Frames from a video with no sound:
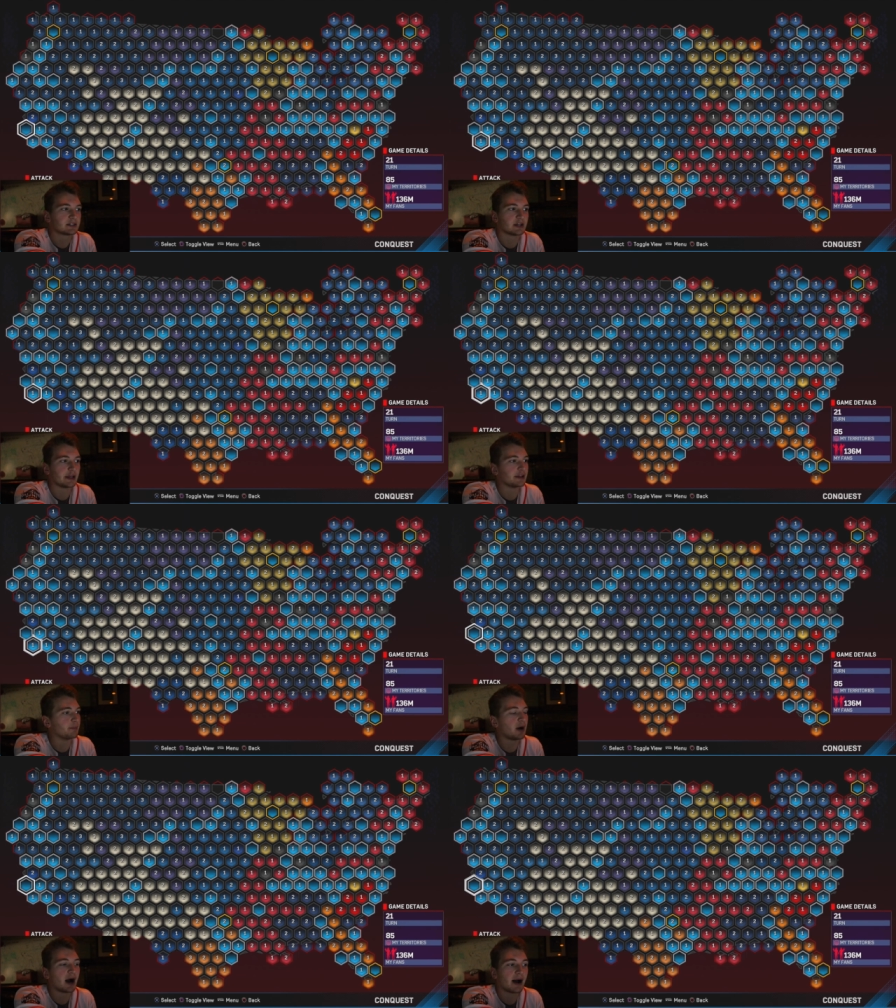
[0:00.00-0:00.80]
to
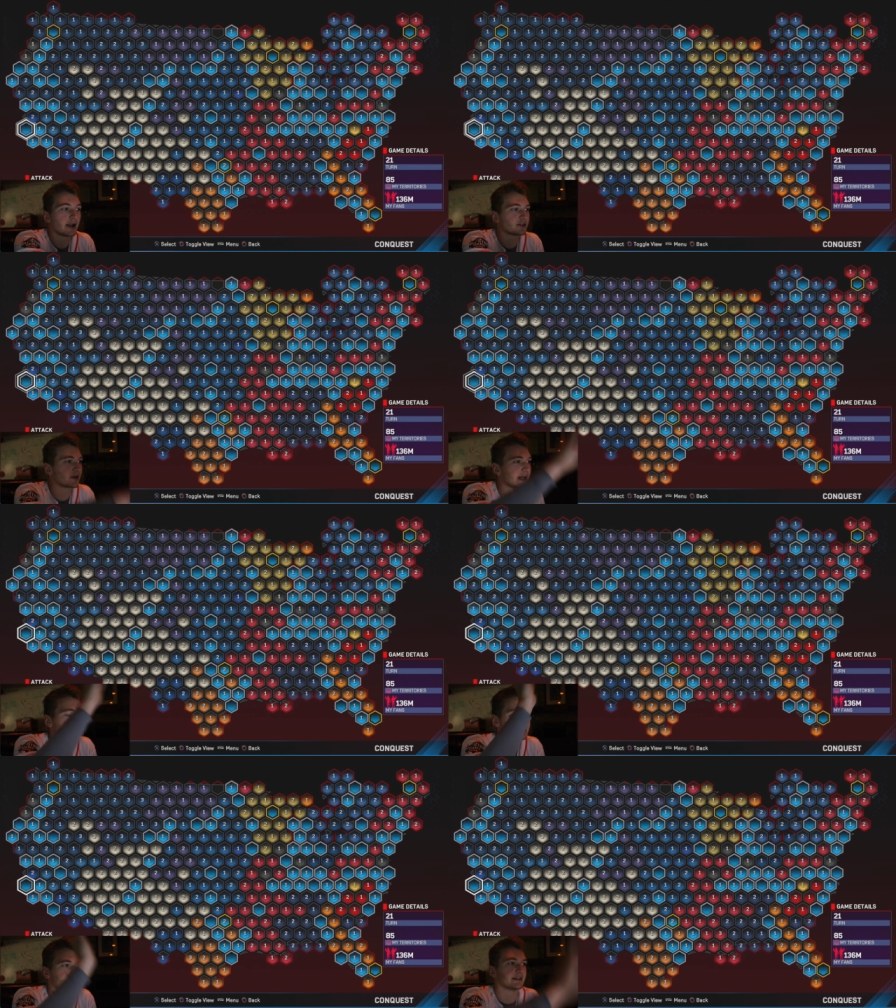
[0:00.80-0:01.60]
the
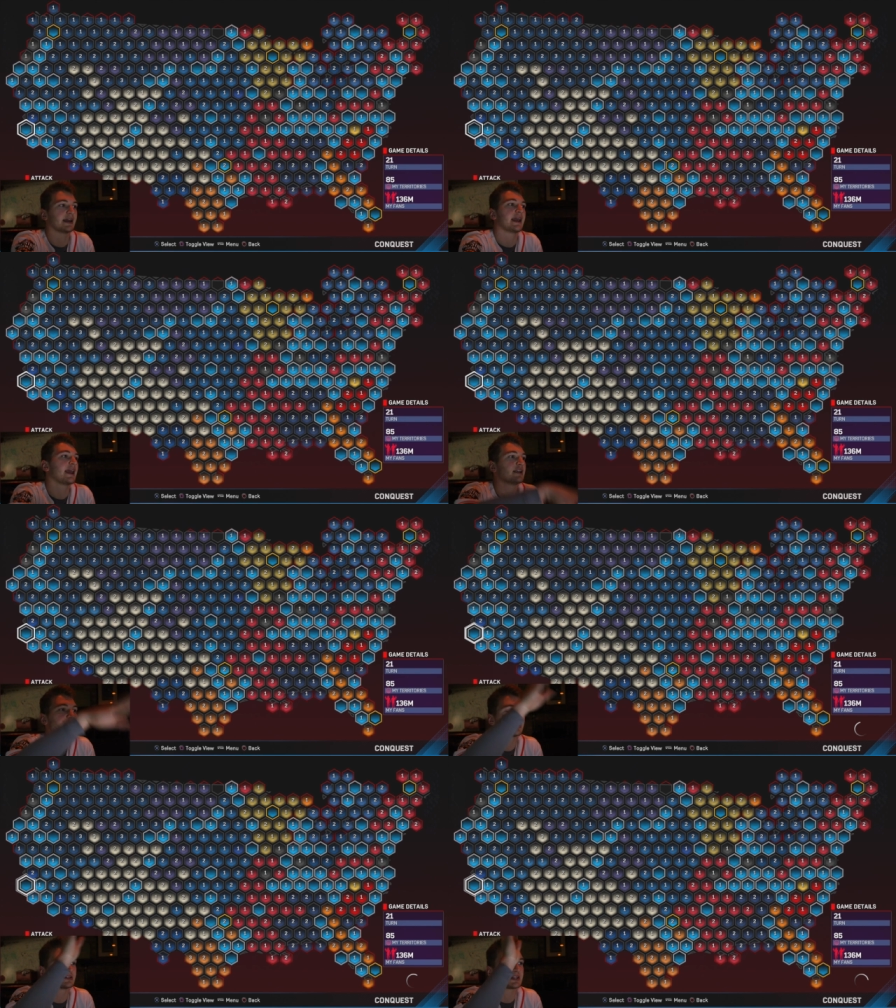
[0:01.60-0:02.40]
Padres, to the
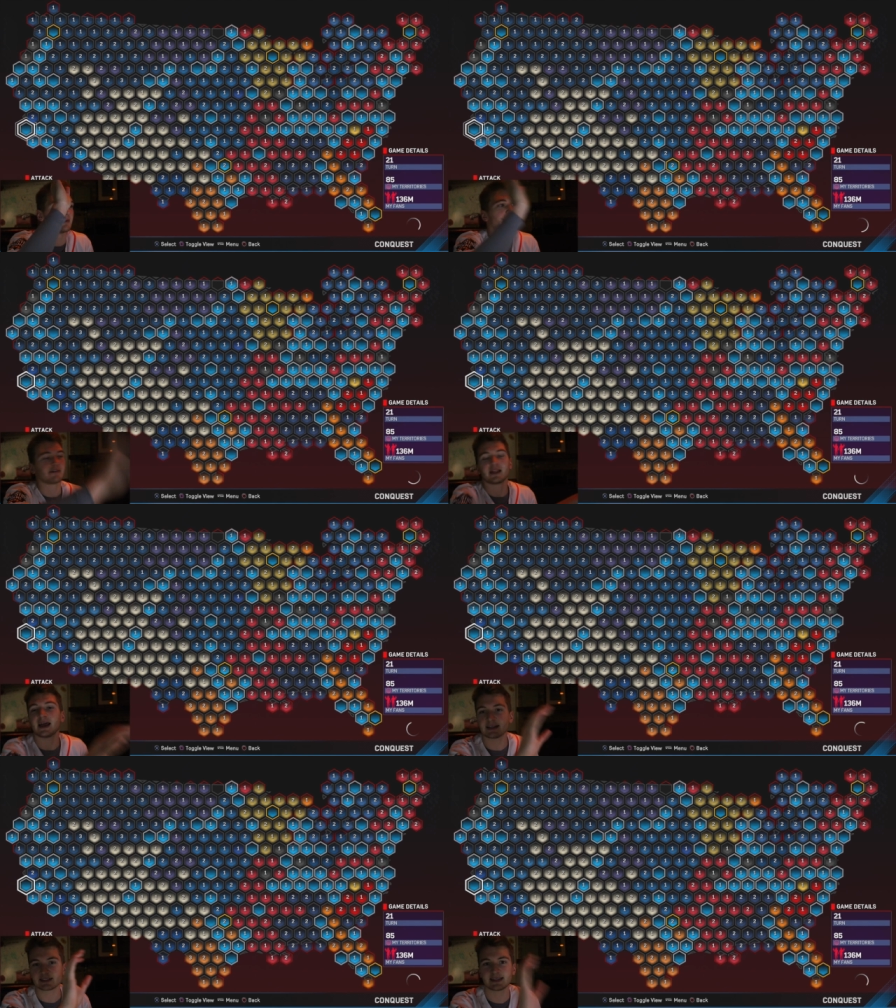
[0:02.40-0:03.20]
Angels, and my
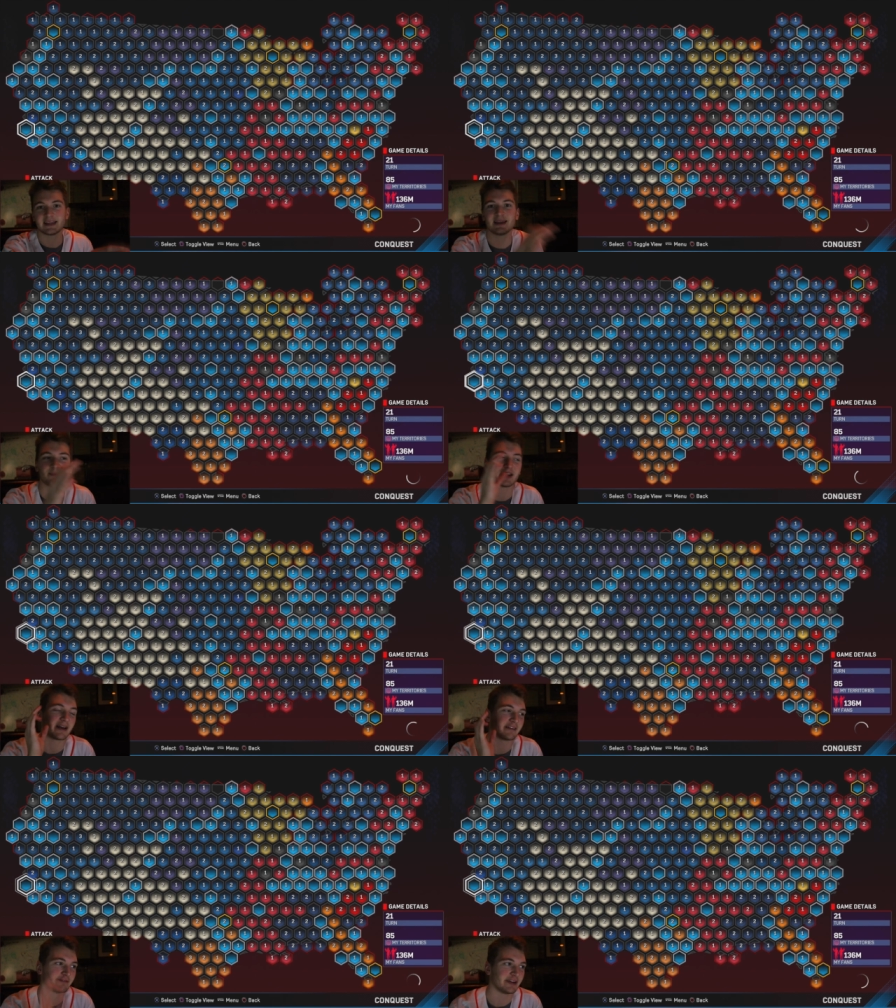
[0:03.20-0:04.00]
last team that
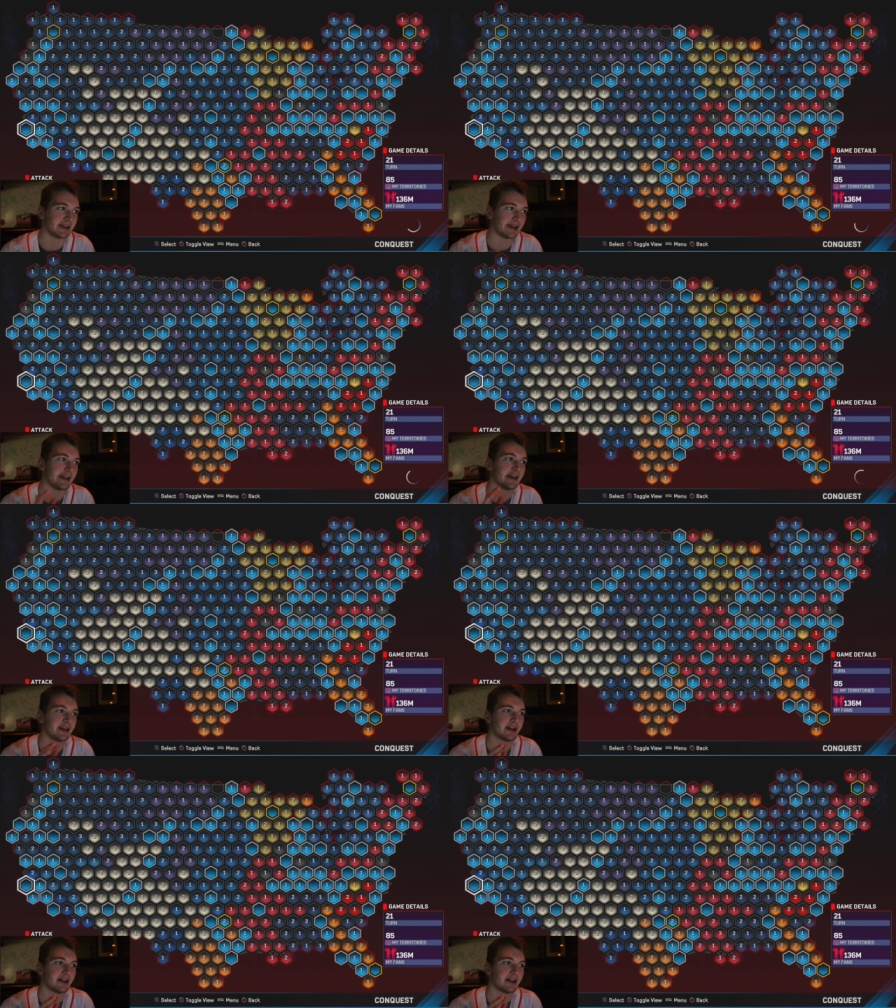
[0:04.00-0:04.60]
I defeated